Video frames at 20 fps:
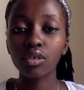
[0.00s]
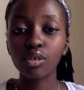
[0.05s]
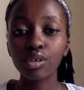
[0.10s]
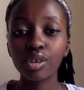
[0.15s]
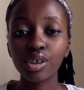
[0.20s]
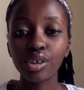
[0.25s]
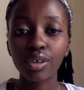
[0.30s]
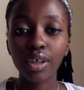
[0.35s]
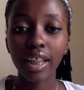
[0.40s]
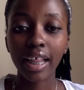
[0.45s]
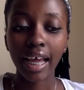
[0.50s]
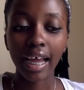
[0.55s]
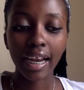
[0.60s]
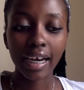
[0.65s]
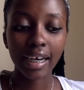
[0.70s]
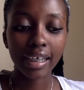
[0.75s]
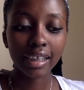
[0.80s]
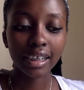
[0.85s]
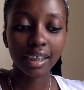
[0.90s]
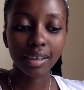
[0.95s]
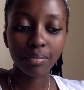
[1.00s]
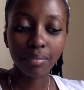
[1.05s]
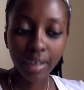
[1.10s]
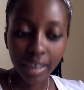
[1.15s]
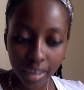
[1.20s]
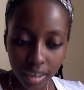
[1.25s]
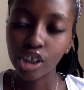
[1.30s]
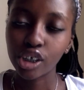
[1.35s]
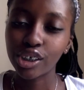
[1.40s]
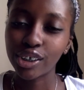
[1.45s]
also that it's
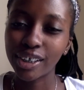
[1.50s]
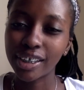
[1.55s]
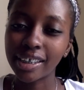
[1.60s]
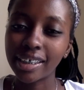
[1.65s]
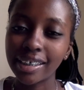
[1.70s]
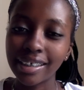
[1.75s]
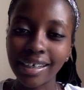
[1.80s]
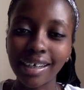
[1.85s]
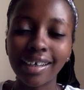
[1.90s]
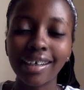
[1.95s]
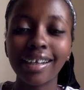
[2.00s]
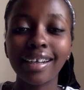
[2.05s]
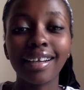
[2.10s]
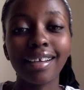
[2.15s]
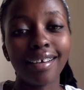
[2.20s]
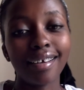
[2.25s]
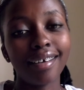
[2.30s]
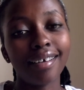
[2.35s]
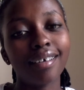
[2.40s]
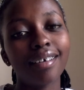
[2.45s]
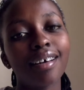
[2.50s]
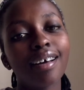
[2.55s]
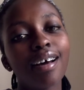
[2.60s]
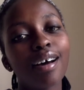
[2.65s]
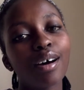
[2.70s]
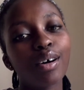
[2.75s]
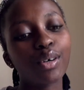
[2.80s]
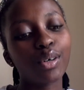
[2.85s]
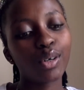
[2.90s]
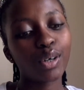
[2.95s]
best to steer clear
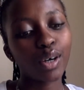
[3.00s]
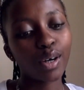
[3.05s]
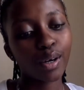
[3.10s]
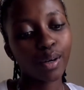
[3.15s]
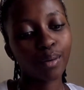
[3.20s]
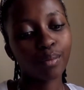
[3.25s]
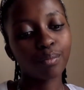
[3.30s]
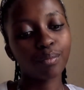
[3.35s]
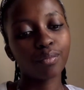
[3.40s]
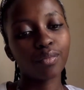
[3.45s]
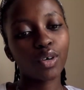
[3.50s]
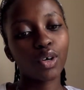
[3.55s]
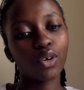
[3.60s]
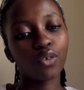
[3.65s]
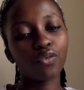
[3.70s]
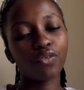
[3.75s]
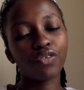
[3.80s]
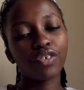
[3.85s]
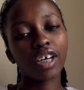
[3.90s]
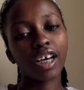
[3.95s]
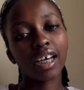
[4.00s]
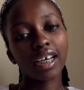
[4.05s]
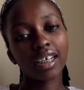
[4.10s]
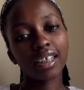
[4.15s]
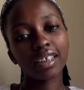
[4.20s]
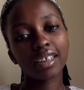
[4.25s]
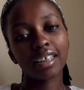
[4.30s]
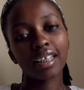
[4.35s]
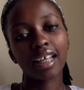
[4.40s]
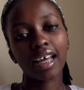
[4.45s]
of
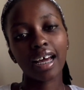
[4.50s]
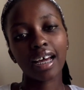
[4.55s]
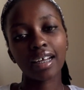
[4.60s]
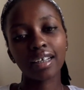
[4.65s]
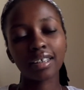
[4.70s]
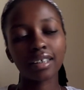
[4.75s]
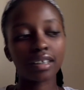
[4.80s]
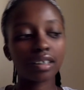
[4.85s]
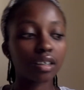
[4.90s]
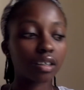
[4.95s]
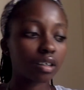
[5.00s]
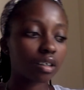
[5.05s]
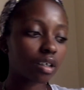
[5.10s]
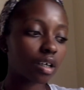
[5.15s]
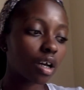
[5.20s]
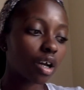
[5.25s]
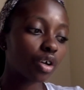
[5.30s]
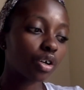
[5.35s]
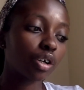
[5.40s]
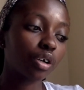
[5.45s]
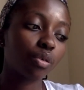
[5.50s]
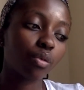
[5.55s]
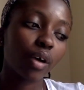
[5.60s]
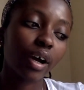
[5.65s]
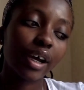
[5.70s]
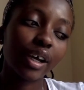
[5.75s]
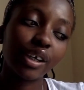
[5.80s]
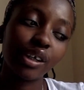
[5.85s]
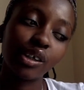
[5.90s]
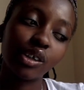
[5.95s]
diets that
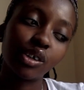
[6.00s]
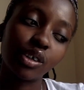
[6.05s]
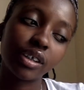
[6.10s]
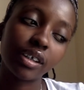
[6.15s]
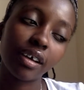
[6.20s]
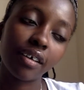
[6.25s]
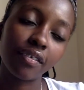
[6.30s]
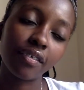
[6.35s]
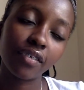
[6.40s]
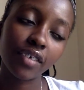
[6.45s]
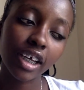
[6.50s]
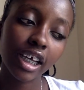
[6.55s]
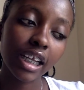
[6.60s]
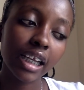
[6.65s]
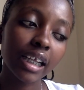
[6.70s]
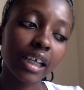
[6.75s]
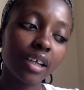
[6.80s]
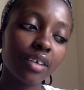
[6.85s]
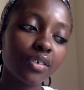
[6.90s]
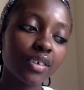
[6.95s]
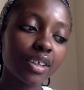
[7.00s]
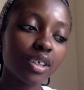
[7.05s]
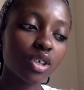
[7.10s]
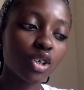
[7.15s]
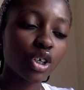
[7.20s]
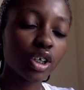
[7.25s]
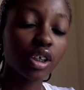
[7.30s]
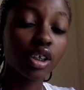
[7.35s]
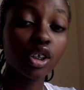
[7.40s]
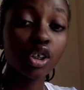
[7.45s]
require you to severely
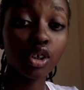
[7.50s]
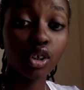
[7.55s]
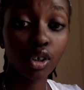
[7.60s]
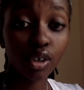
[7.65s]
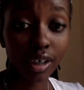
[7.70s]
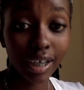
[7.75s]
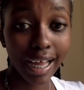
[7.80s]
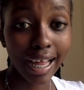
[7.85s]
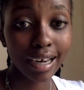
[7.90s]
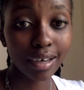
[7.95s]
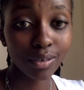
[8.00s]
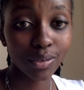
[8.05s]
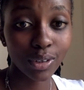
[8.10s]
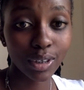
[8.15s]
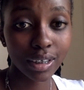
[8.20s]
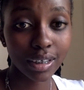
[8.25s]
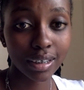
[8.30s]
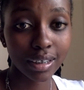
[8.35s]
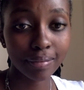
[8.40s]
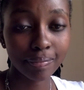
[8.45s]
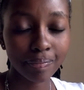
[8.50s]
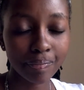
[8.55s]
restrict your calories.